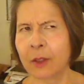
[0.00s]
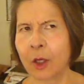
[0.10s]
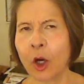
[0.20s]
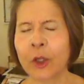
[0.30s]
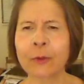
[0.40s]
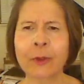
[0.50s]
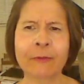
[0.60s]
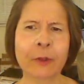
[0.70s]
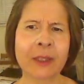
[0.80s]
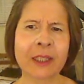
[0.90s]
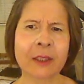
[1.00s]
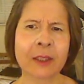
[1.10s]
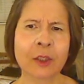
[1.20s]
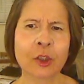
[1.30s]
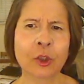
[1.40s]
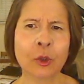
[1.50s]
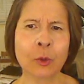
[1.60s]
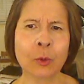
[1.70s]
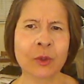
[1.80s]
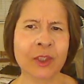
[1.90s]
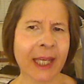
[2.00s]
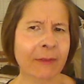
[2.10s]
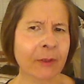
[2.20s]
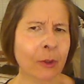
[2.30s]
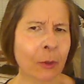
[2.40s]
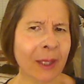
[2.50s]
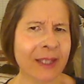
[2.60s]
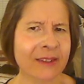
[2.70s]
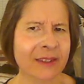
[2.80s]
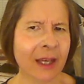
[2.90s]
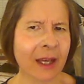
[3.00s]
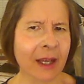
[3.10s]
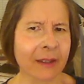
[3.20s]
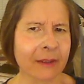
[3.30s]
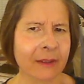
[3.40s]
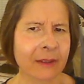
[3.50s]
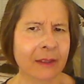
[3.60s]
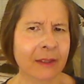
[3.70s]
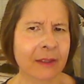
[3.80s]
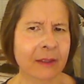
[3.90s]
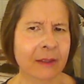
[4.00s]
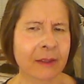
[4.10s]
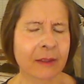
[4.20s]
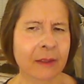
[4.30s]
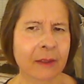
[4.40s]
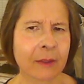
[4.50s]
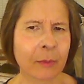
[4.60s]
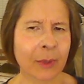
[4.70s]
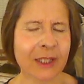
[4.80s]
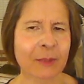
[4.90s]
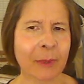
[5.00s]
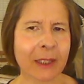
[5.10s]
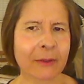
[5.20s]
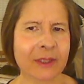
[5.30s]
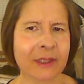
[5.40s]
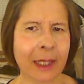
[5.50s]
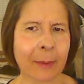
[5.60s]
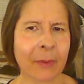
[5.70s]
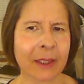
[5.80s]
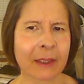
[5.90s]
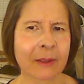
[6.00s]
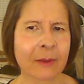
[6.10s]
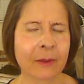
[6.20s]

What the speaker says: Oh, you're referring to David or my son? Brent Spiner is typing.